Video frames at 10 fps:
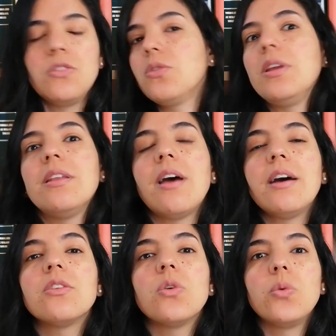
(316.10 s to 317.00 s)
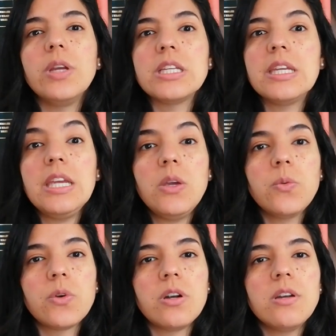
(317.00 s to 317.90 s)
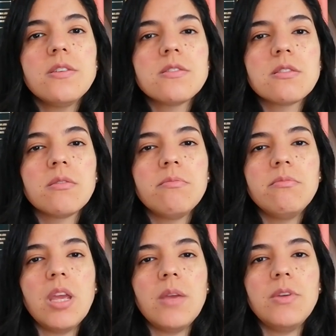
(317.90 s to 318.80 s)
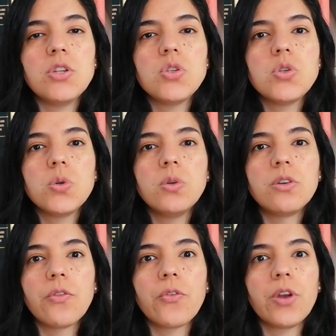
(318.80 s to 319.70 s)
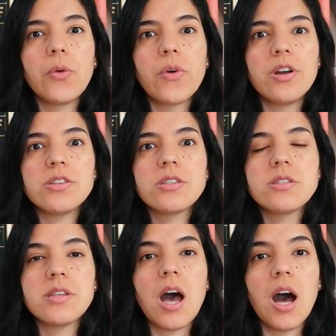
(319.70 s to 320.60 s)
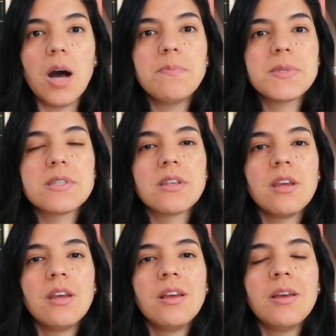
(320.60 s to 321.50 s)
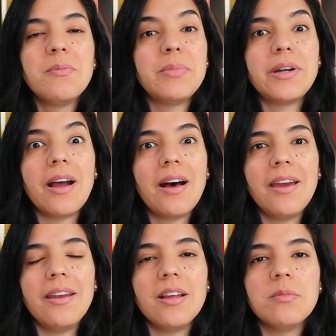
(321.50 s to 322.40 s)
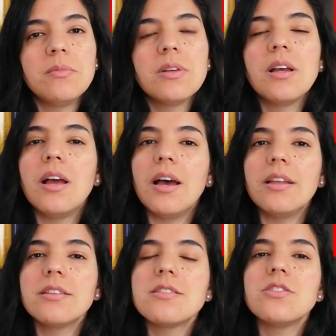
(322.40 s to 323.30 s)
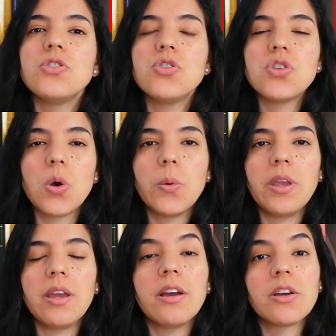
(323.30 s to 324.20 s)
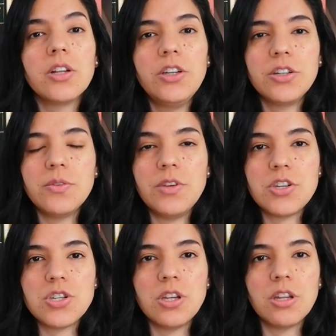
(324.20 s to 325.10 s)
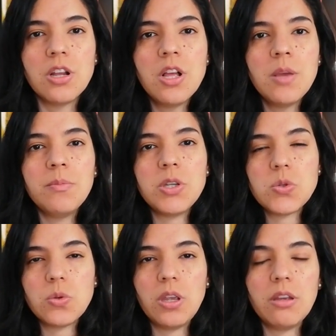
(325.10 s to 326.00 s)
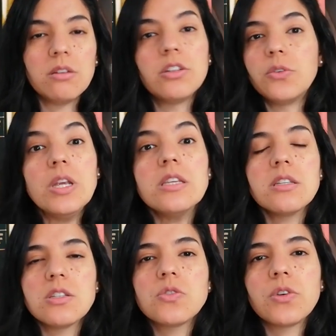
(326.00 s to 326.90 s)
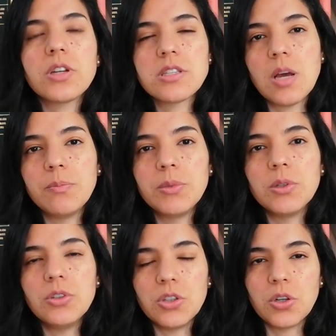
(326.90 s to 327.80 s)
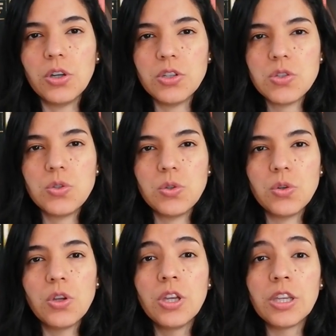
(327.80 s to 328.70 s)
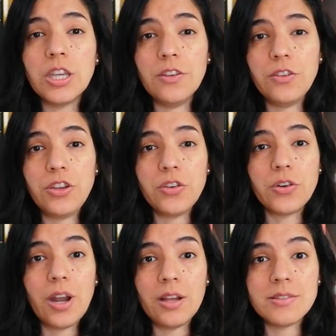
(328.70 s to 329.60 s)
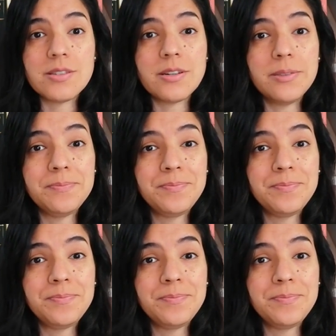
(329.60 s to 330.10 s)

doing that with keywords, maybe two or three words tops per item, and showing a clear division between the reasons, for example, you're going to give in your answer.